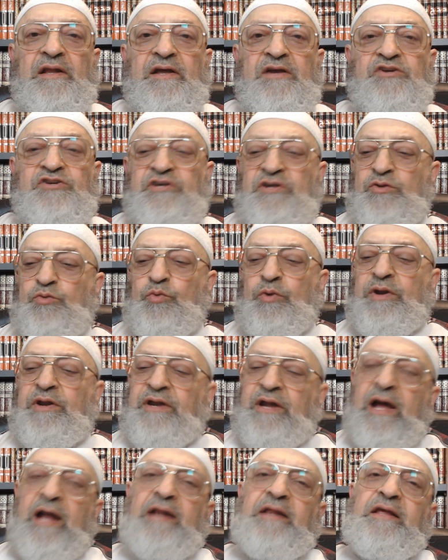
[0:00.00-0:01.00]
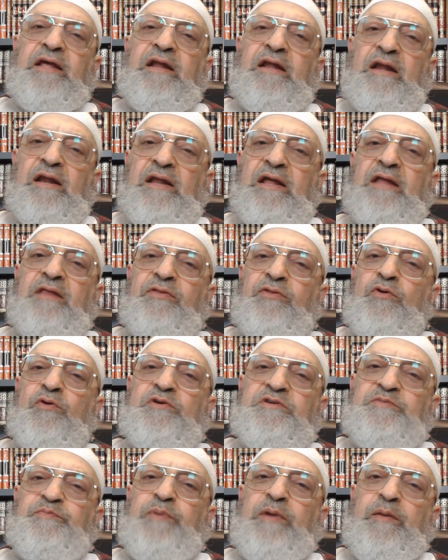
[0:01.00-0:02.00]
election, we're not gonna let
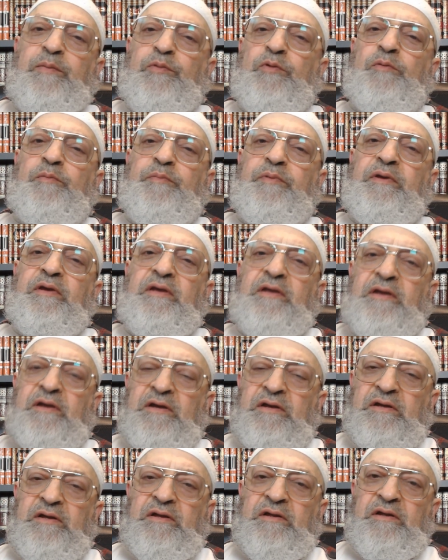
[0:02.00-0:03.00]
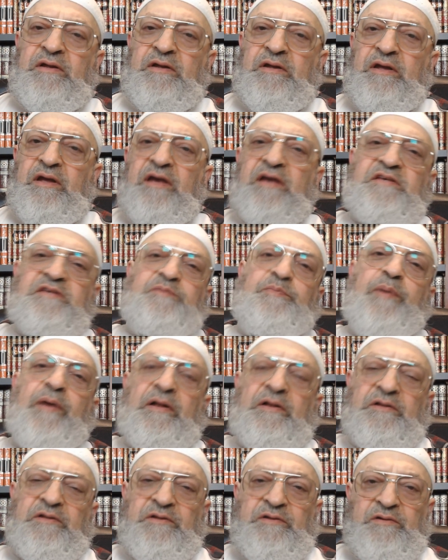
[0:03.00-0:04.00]
those people be
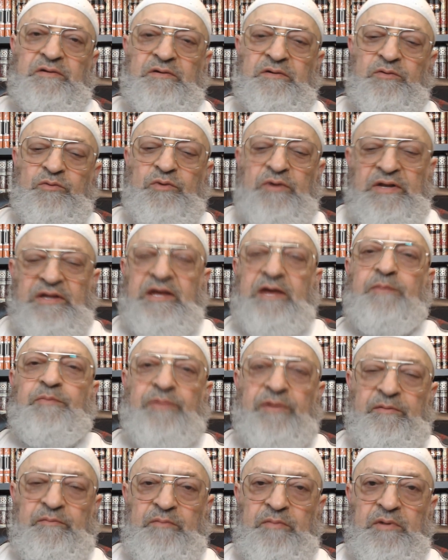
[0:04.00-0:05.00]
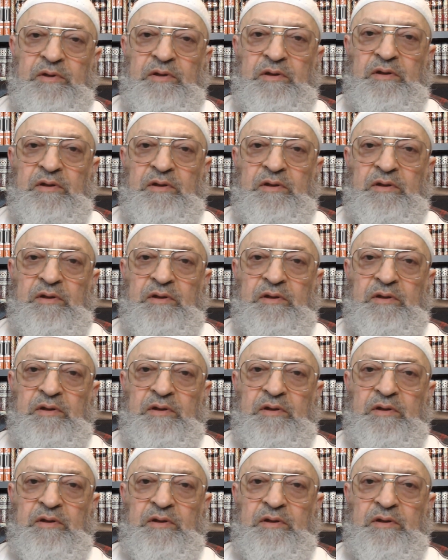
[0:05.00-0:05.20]
expelled, we'll keep them.